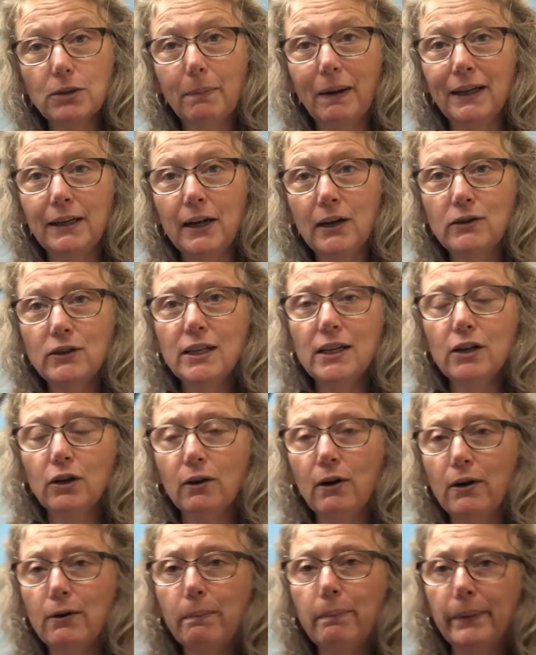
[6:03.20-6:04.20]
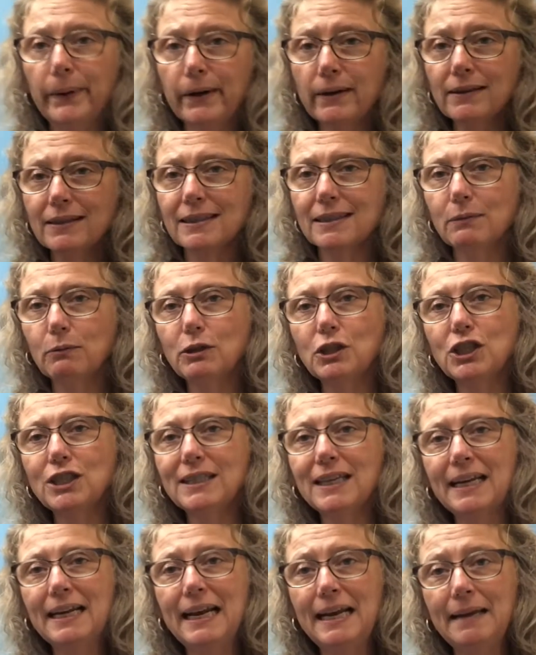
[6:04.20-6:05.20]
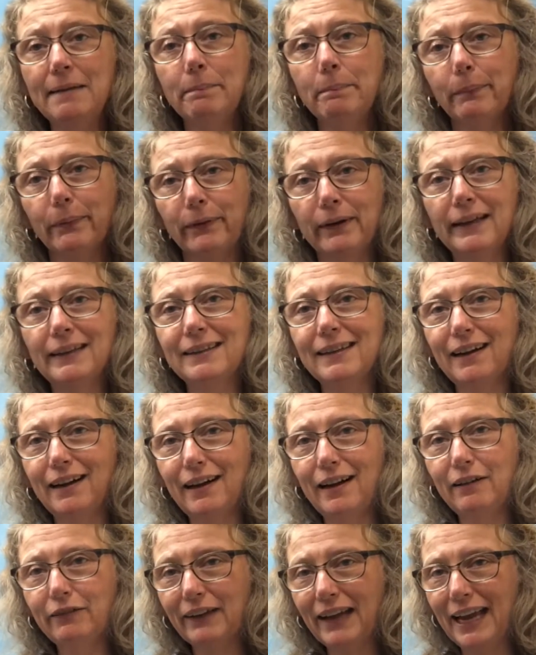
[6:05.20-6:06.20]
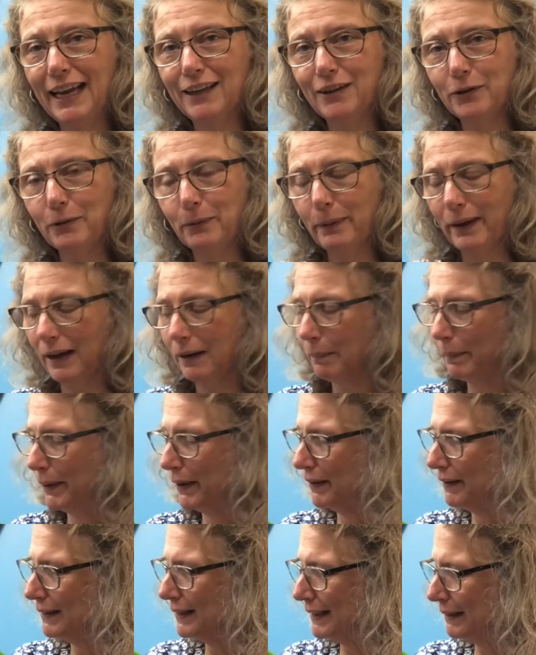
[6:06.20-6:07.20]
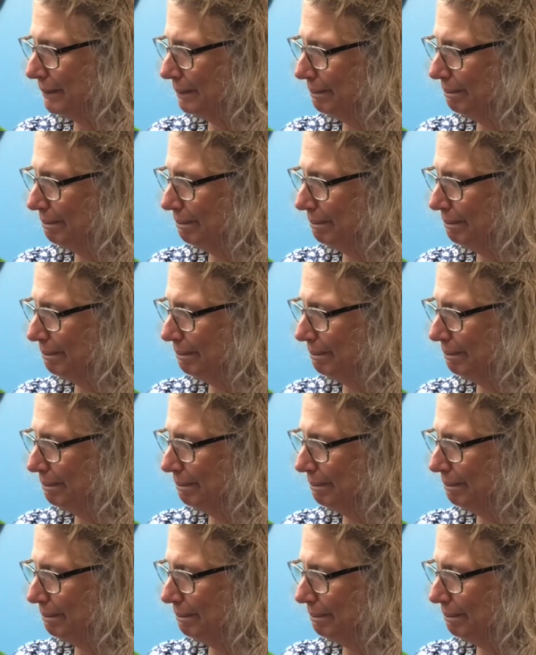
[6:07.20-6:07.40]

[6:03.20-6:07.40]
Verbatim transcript: by Nosy Crow Books, which is an imprint of Candlewick Books.